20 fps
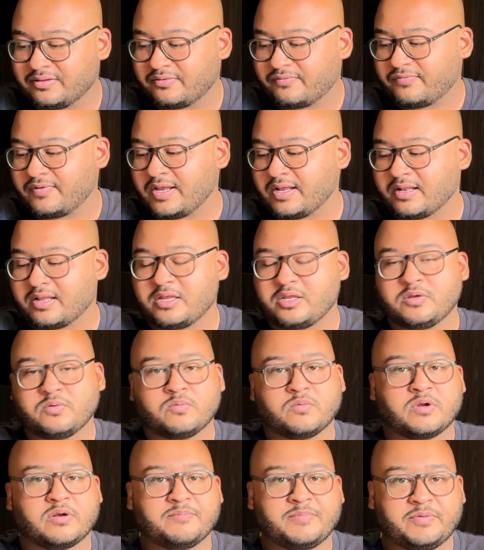thing that you
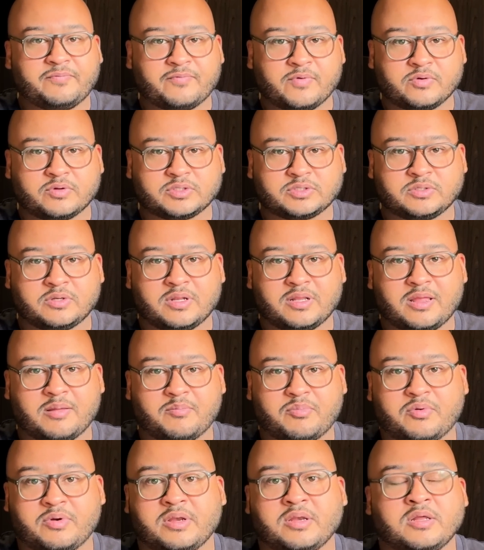want to be focused on at
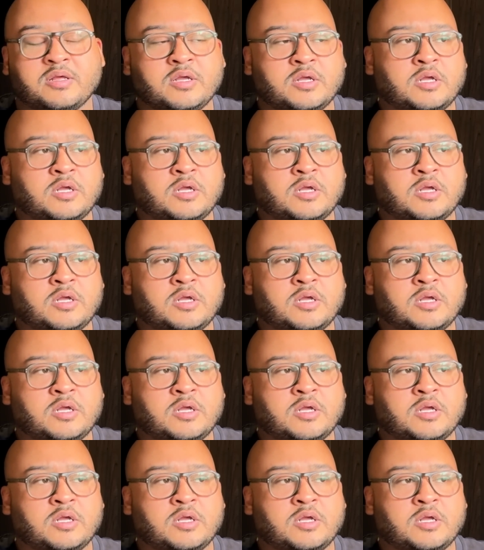that point.